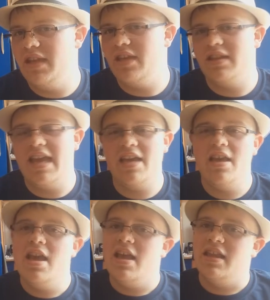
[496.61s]

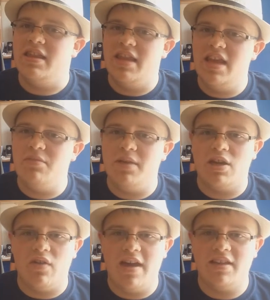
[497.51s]
They'd be
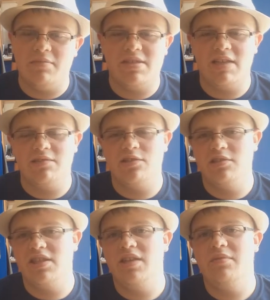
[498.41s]
crying themselves to
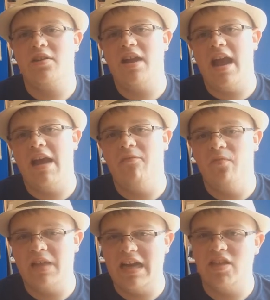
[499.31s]
sleep, they're gonna have
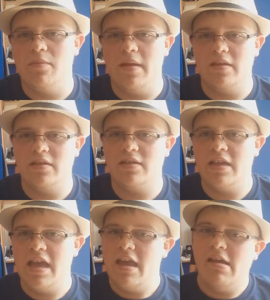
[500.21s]
nightmares.